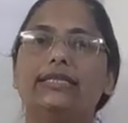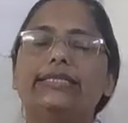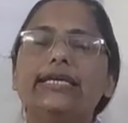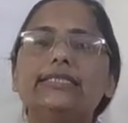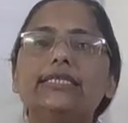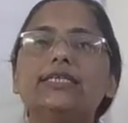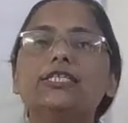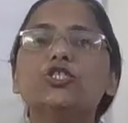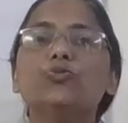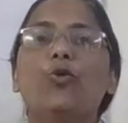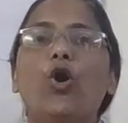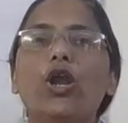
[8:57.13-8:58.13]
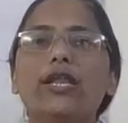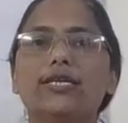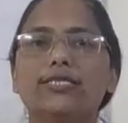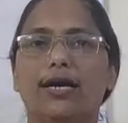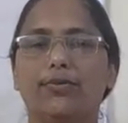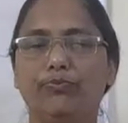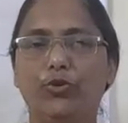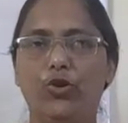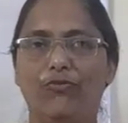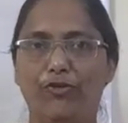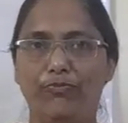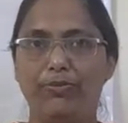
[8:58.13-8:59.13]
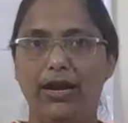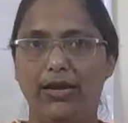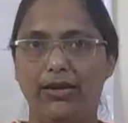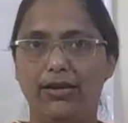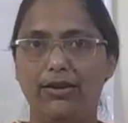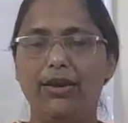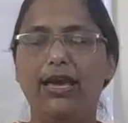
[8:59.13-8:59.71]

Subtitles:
This is a small example of a bank.